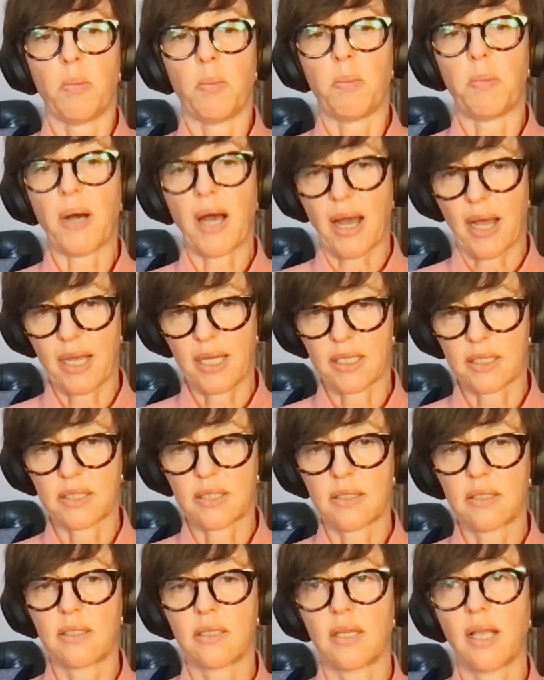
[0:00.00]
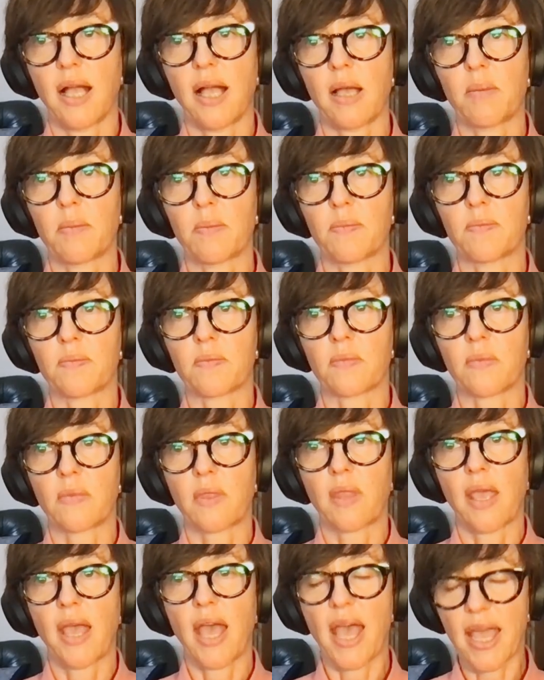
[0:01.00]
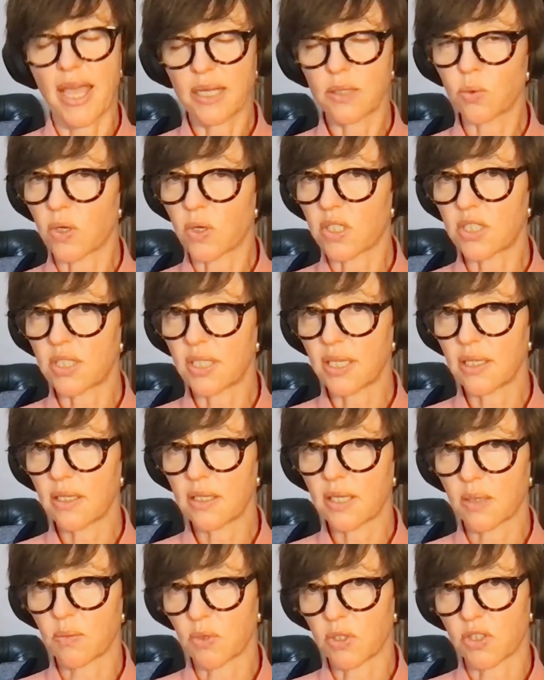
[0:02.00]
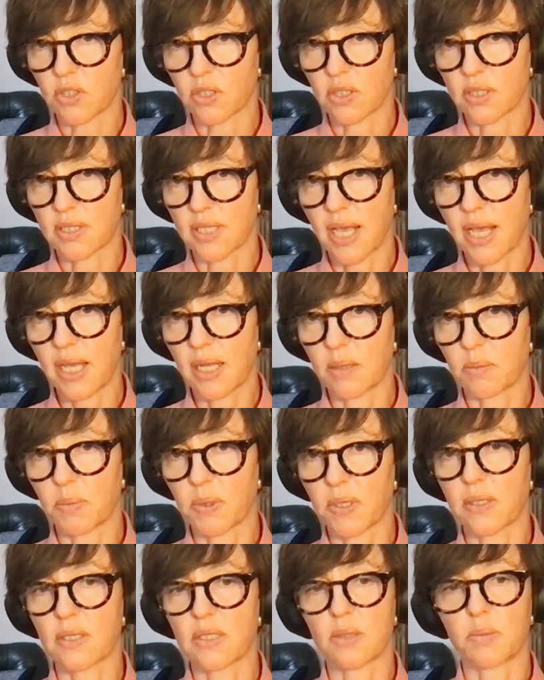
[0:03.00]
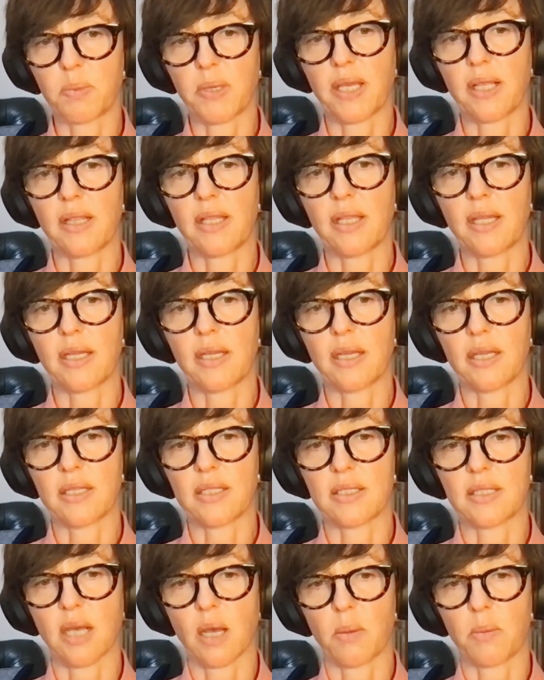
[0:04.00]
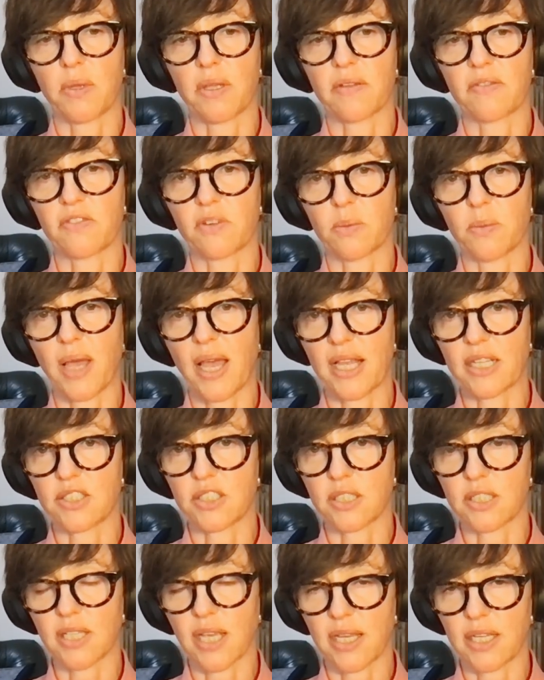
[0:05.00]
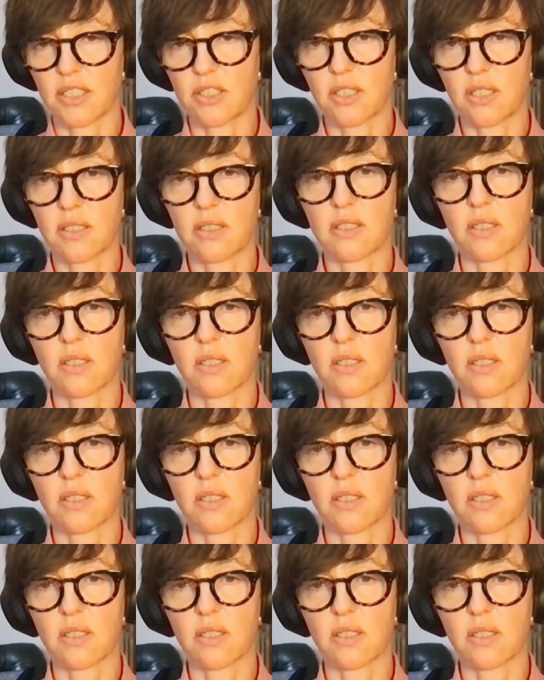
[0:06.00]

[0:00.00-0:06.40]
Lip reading: But hand washing can reduce that, because peeling is coming from agitation.